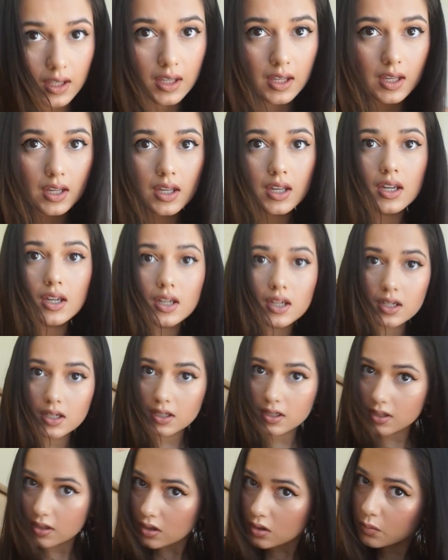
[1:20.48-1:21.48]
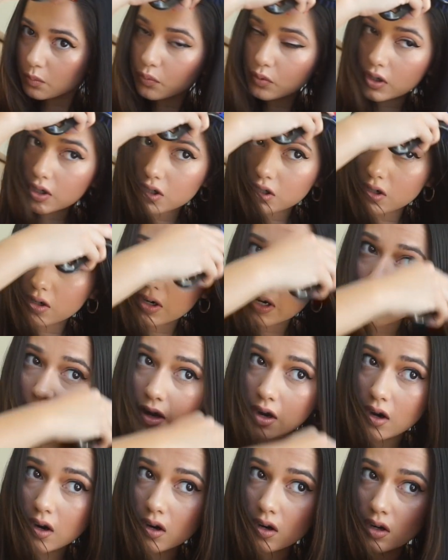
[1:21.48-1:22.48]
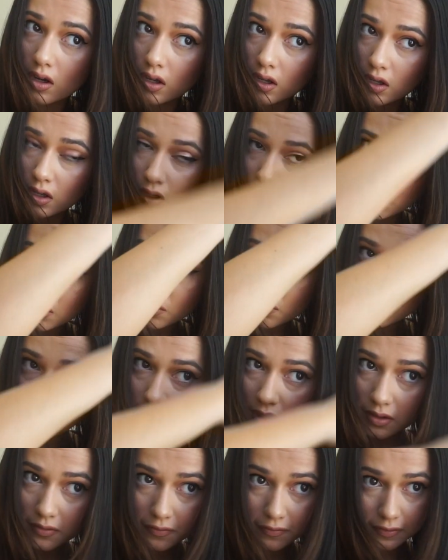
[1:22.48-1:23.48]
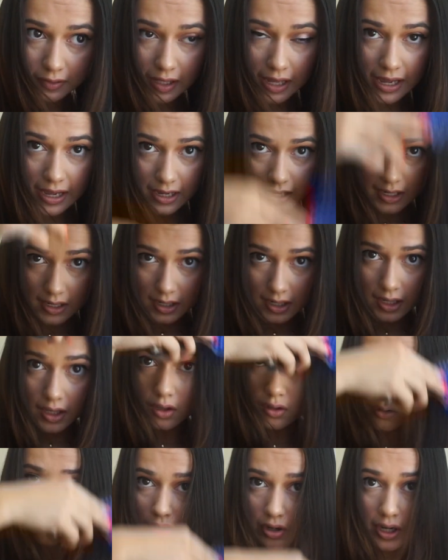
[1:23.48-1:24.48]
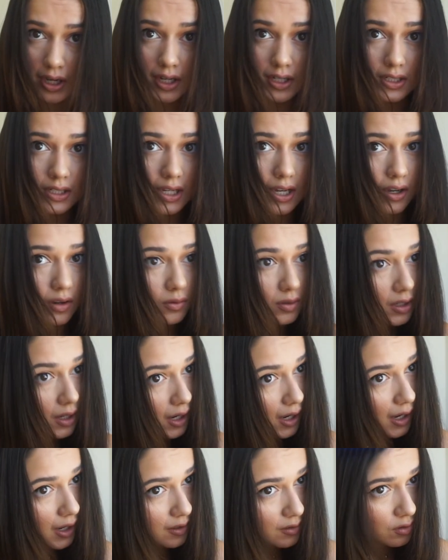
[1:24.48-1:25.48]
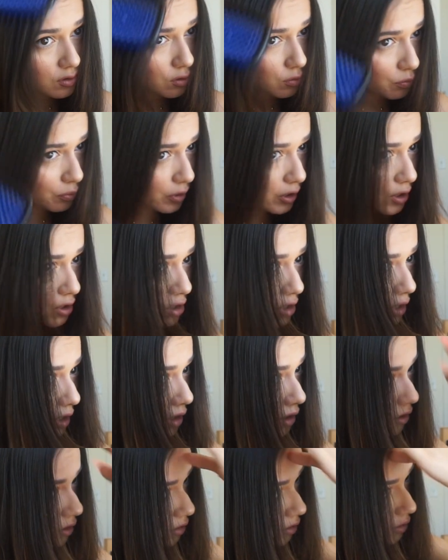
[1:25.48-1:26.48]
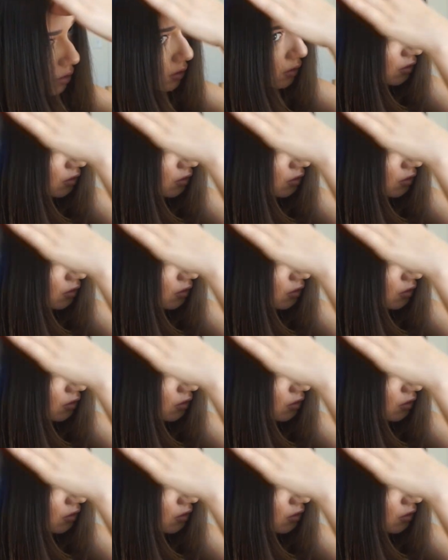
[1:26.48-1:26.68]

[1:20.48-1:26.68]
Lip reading: key is to brush your hair really flat and angle your head down as you brush it.